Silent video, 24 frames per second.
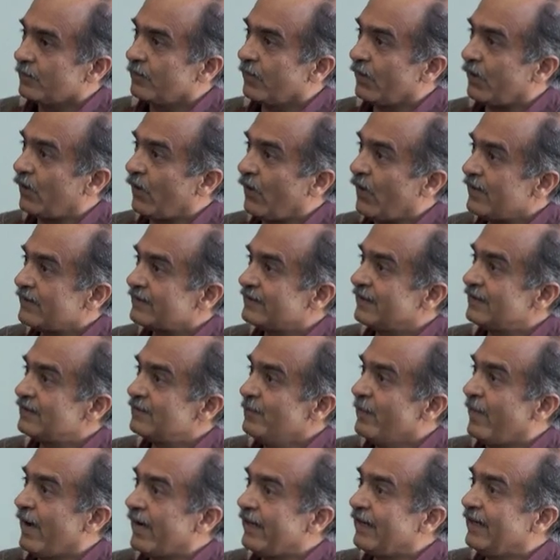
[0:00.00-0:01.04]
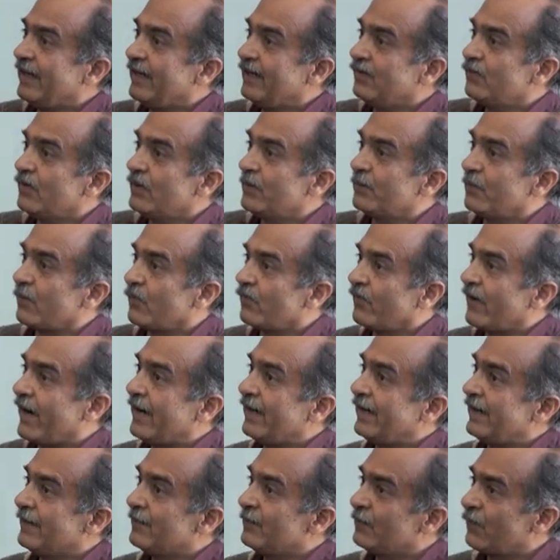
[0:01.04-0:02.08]
because this mining will
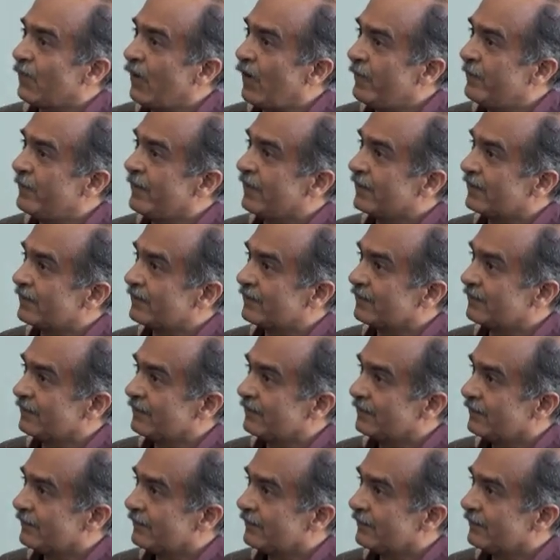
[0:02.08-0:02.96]
provide employment